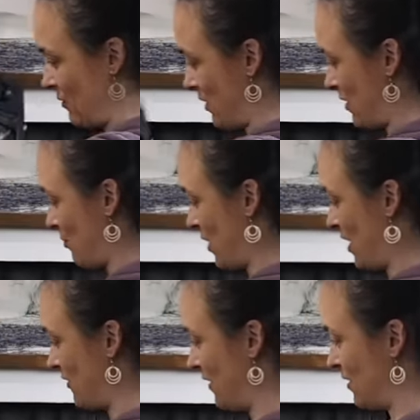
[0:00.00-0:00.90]
What's the
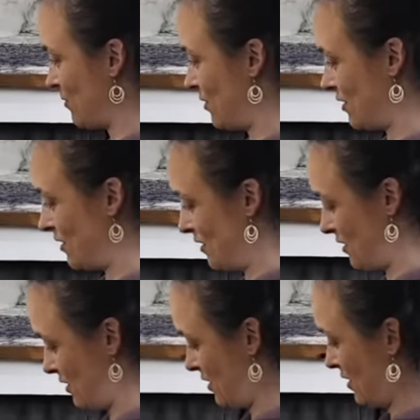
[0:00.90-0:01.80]
brand on this one?
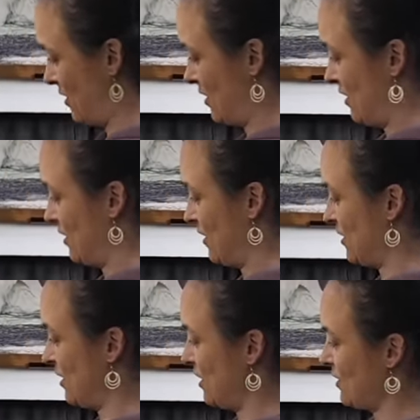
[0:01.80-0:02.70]

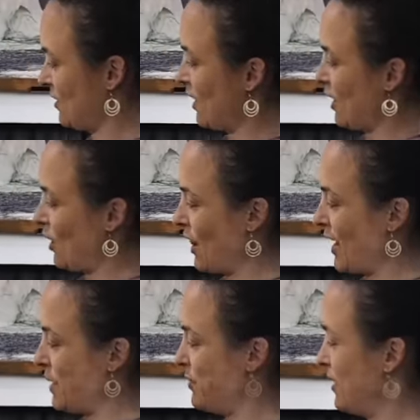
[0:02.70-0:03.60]
This is
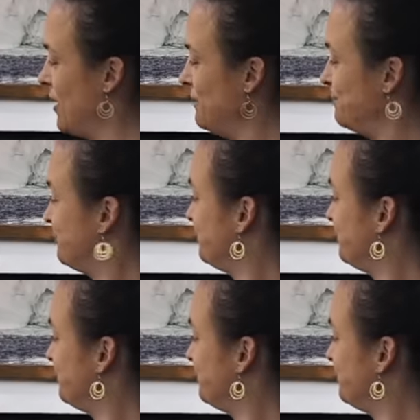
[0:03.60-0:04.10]
Olympia.